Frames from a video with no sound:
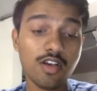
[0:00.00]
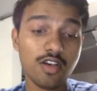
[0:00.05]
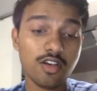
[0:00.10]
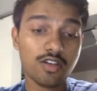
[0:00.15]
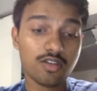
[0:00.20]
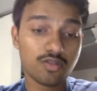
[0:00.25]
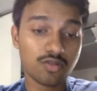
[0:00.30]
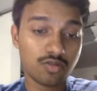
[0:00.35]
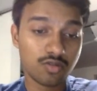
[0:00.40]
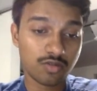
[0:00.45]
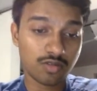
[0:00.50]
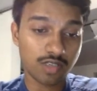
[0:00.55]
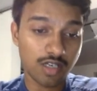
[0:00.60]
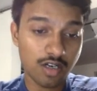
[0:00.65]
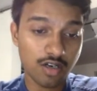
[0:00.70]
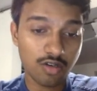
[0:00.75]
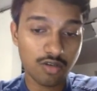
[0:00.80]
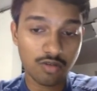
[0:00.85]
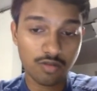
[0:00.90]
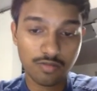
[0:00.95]
So
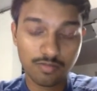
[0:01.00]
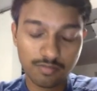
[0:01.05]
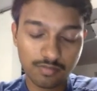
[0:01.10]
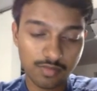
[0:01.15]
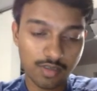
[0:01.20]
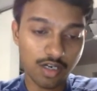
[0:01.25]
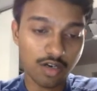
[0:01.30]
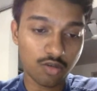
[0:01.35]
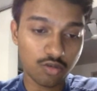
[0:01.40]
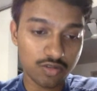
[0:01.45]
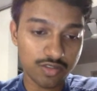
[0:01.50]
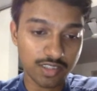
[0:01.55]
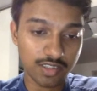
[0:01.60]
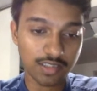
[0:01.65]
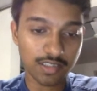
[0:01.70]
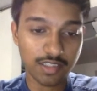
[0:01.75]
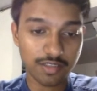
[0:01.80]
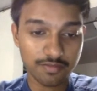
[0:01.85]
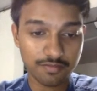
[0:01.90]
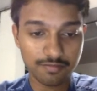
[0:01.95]
now how to
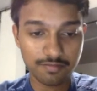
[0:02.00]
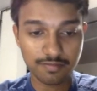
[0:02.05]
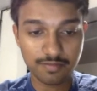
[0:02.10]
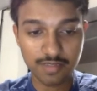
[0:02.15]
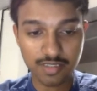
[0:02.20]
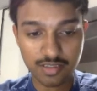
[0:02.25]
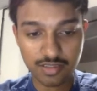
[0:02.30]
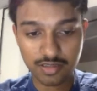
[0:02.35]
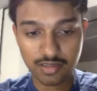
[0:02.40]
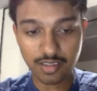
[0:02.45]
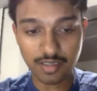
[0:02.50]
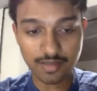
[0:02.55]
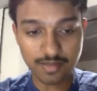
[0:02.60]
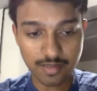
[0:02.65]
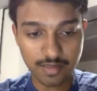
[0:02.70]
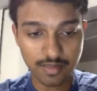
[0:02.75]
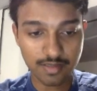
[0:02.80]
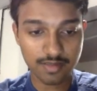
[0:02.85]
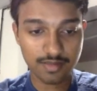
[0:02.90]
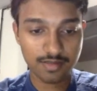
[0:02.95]
check like which
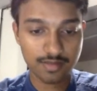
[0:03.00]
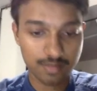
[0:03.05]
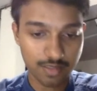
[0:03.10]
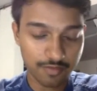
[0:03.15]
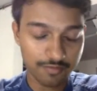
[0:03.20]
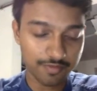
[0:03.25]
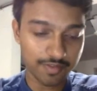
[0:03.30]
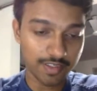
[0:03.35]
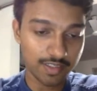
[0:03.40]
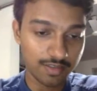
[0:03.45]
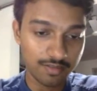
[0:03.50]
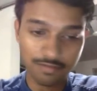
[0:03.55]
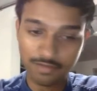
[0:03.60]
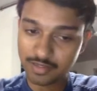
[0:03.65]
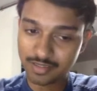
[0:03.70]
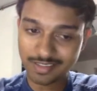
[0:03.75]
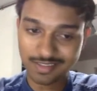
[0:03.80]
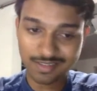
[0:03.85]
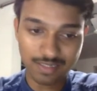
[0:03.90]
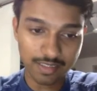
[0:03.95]
test case have failed?
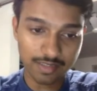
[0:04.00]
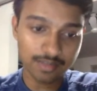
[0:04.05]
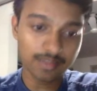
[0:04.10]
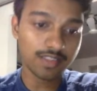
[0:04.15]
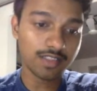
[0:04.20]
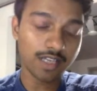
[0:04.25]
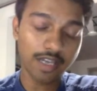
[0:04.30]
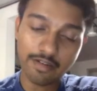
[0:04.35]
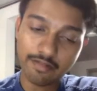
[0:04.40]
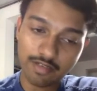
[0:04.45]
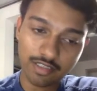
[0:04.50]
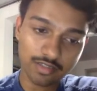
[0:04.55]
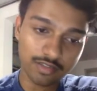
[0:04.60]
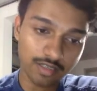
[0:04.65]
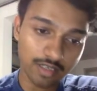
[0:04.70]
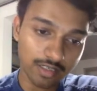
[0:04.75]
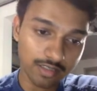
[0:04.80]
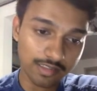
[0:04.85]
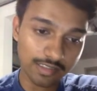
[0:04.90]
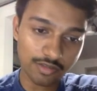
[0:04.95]
One is like the live
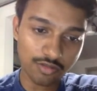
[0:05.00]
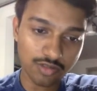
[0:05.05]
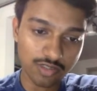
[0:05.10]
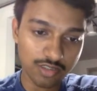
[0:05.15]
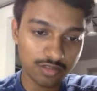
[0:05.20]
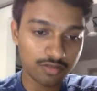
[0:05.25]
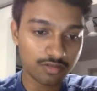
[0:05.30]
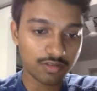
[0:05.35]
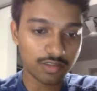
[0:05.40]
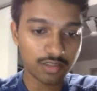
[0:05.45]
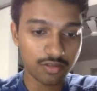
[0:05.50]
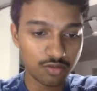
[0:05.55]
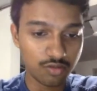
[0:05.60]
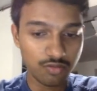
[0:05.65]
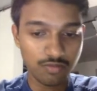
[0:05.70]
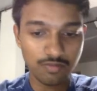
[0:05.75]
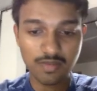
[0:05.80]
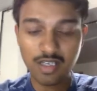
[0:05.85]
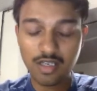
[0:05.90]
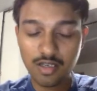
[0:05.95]
execution. You can
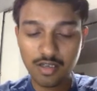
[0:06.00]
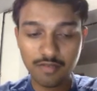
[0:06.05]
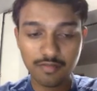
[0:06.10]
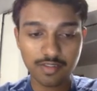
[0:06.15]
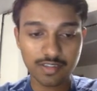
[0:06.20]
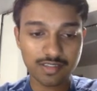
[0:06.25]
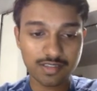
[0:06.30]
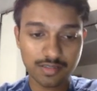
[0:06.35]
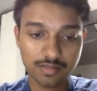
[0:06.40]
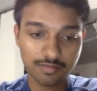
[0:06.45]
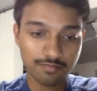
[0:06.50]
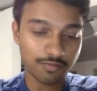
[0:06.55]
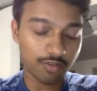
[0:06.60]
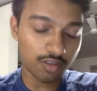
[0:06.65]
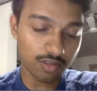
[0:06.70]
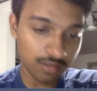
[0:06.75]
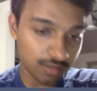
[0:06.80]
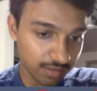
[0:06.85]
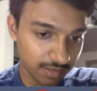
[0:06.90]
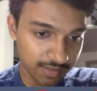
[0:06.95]
know
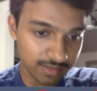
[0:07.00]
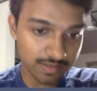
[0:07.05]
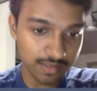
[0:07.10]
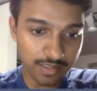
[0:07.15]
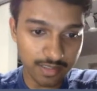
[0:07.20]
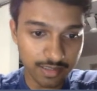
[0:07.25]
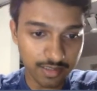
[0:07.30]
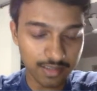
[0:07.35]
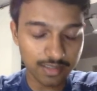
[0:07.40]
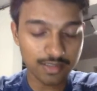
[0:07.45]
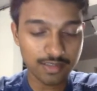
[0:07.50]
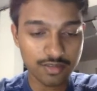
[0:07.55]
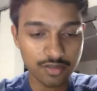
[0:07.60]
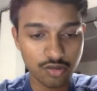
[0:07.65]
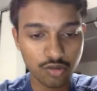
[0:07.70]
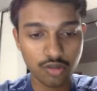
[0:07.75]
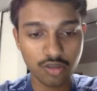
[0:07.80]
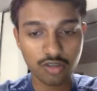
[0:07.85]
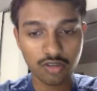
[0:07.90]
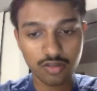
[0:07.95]
what is currently is
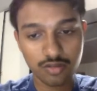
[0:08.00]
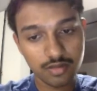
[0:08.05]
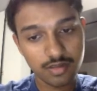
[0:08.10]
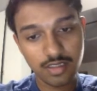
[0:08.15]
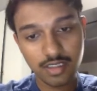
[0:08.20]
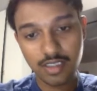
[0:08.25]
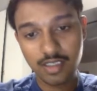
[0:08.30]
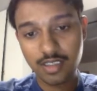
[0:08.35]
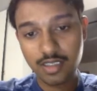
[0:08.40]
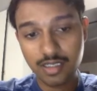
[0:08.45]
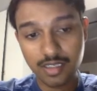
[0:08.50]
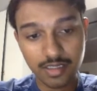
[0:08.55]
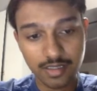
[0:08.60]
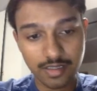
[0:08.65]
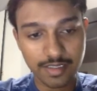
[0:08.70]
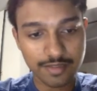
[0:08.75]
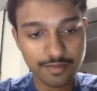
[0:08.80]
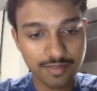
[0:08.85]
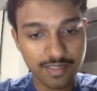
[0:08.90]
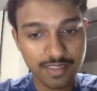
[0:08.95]
going on,
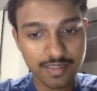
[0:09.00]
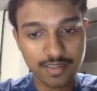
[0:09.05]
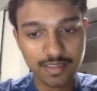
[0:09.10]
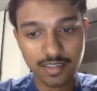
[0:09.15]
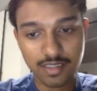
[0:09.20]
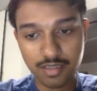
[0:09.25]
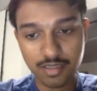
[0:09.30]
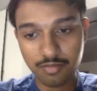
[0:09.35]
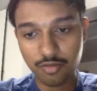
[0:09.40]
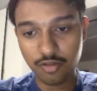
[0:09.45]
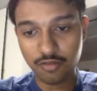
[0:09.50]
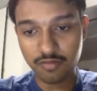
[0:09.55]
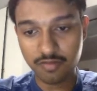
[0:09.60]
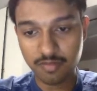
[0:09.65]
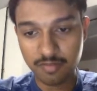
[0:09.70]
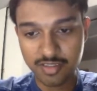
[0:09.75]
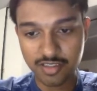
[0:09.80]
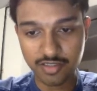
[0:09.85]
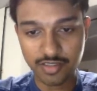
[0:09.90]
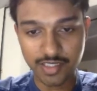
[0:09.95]
and as well as a report
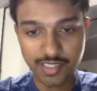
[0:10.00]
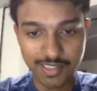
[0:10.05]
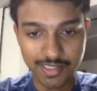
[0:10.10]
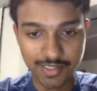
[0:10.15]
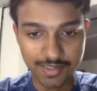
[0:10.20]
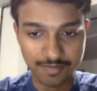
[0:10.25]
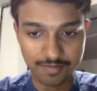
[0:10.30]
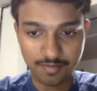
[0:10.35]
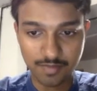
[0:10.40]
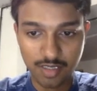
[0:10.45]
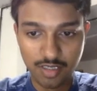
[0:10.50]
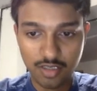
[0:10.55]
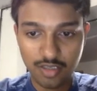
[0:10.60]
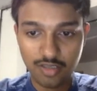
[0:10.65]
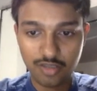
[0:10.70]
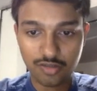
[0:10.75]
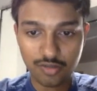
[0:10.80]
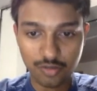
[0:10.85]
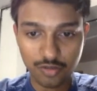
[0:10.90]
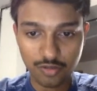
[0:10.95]
will be generated.
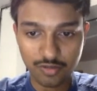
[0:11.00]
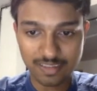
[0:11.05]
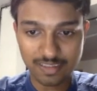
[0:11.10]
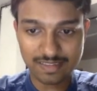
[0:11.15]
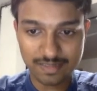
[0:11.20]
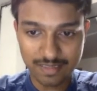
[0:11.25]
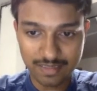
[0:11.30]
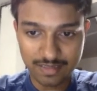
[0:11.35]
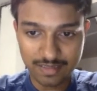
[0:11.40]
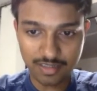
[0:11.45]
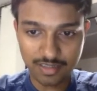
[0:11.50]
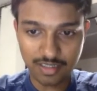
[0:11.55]
So you can see this